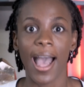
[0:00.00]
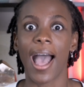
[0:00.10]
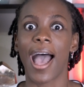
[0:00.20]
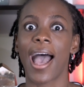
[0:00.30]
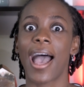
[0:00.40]

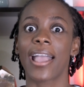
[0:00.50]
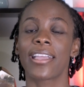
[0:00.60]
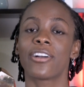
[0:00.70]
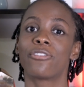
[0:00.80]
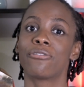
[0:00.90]

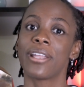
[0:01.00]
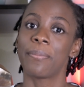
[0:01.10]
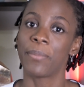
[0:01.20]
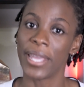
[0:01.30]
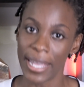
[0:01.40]
I
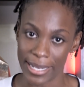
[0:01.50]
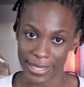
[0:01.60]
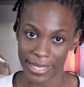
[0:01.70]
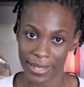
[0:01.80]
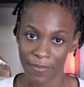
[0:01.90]

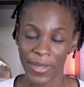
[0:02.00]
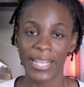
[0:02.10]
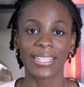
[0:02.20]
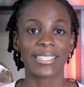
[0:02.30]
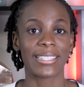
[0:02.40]
repeat,
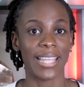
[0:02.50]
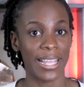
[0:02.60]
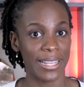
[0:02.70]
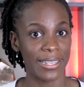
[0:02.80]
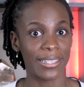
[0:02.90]

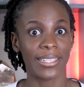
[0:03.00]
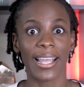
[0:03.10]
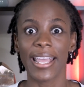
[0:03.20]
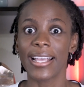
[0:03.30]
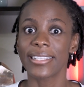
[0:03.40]
single
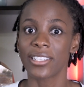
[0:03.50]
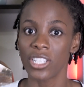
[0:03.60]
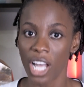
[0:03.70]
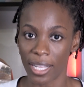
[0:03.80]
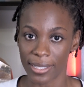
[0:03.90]
is
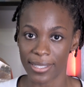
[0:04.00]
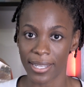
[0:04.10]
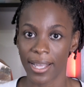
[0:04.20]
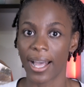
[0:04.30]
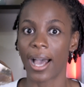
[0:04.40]
not
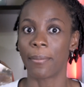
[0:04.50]
a